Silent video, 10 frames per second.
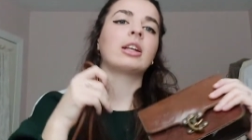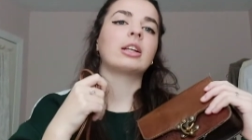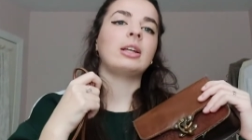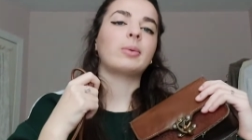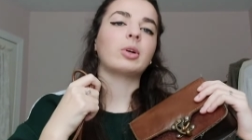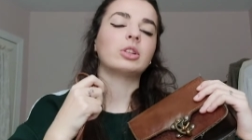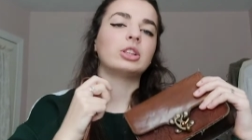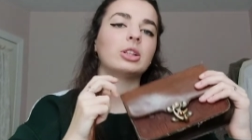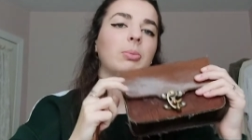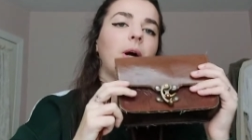Keep close
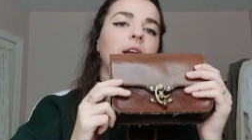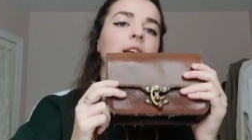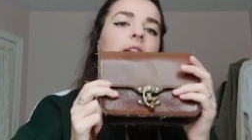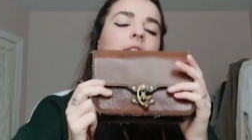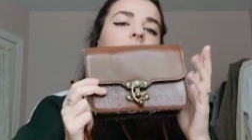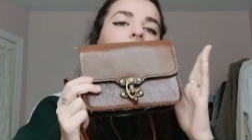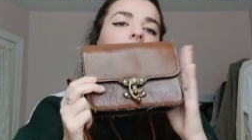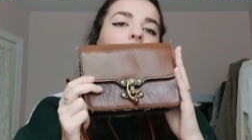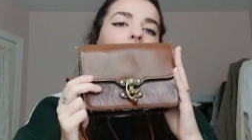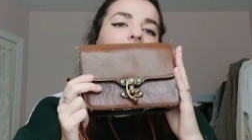to your body.
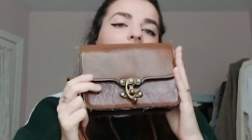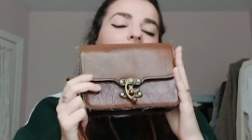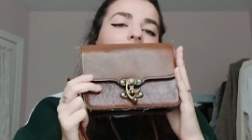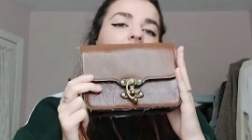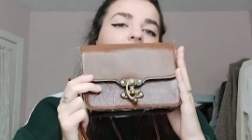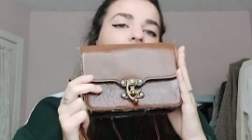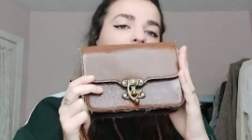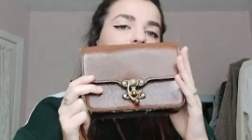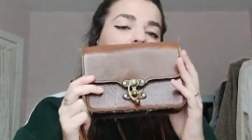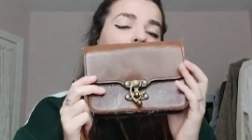A bag like this is
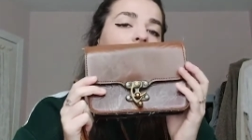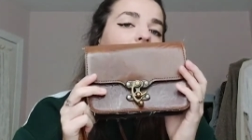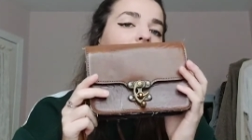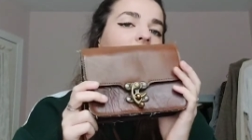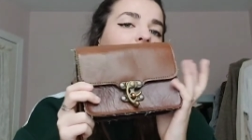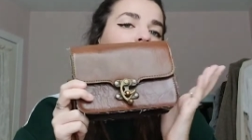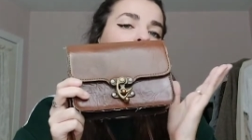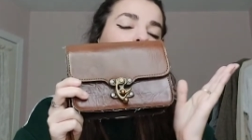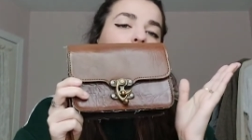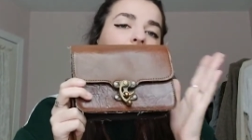great to have. It
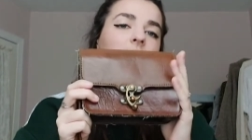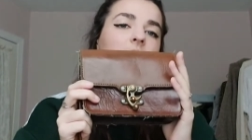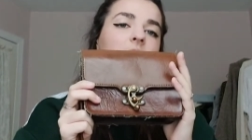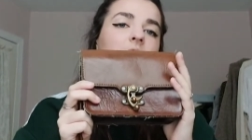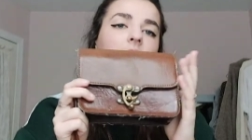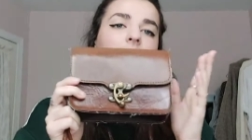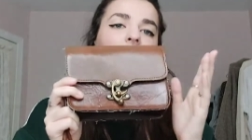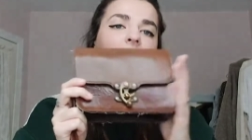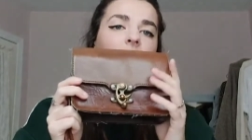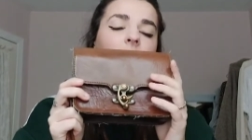fits what you need, like your
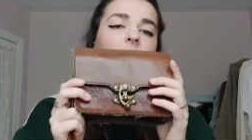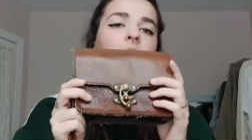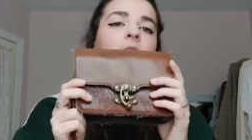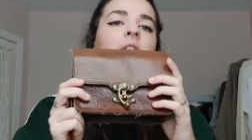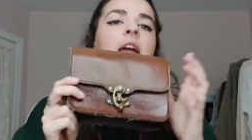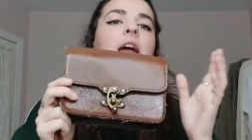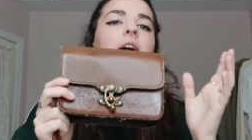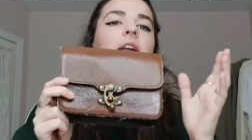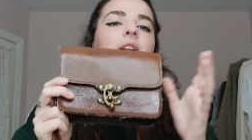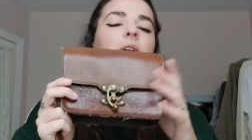phone
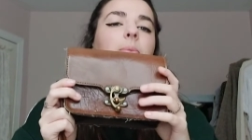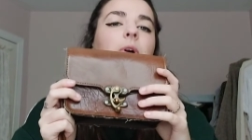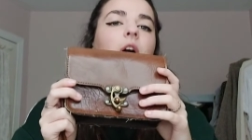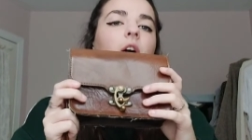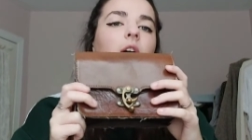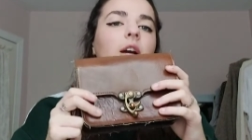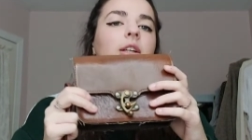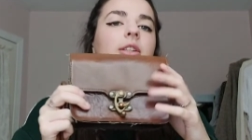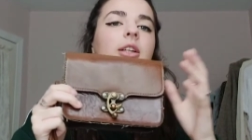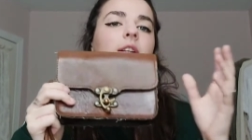and a couple
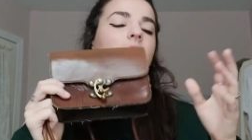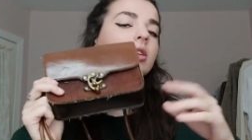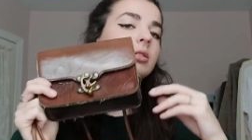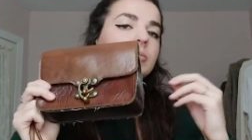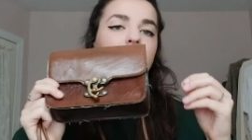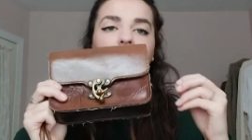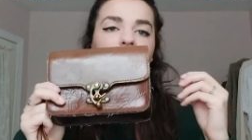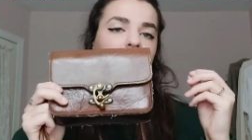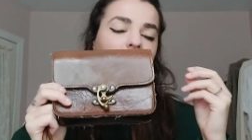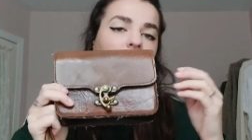cards and little
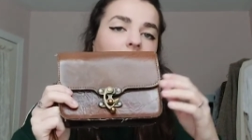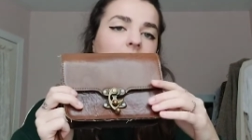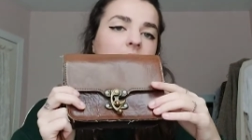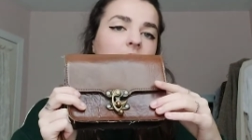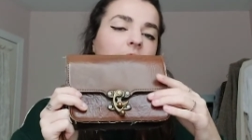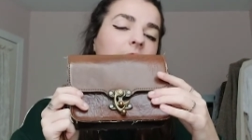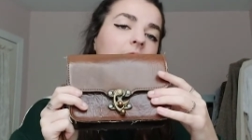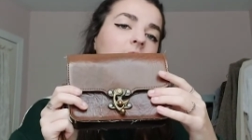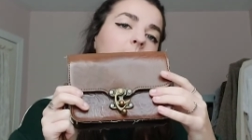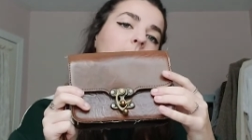extra little things you carry in your